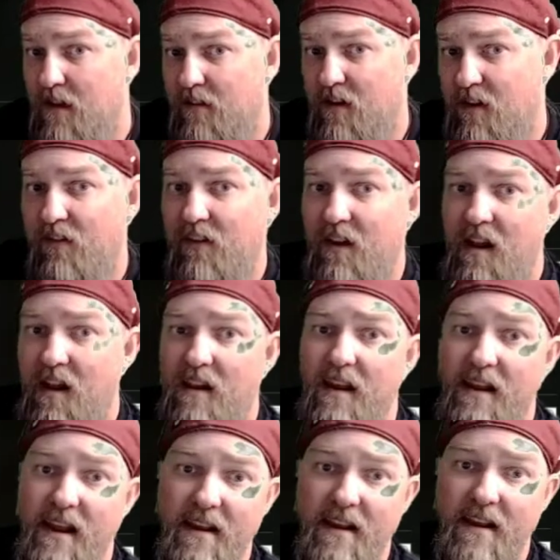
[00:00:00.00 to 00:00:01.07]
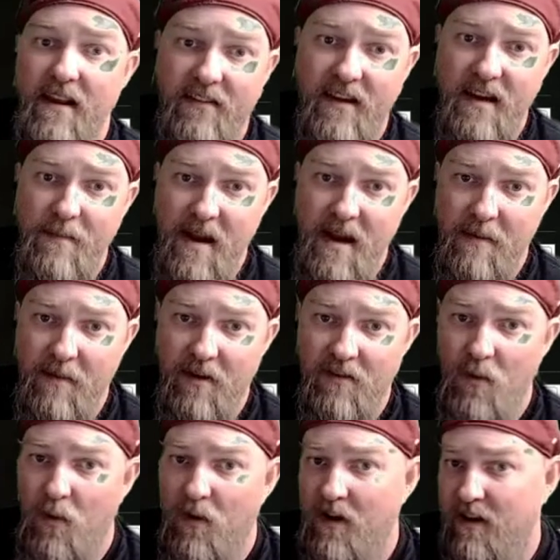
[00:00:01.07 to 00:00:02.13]
Just like a steam
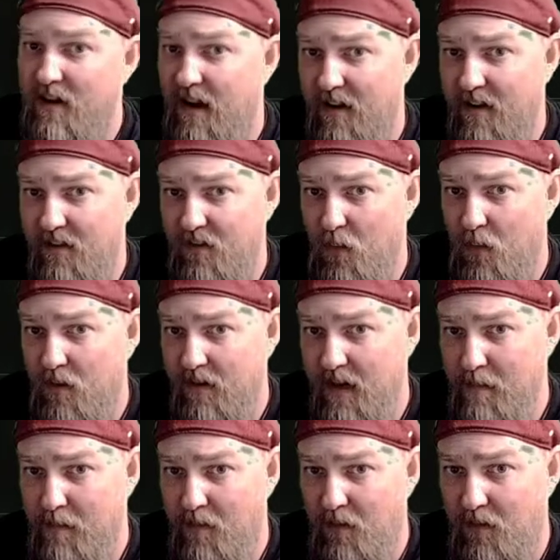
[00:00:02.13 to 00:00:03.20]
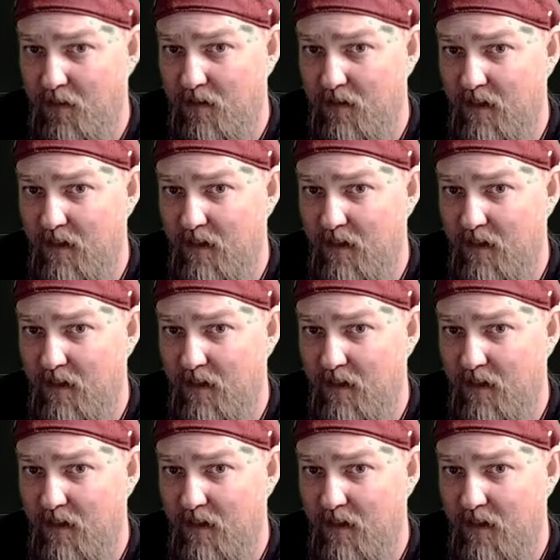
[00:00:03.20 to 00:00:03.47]
hammers or katanas or double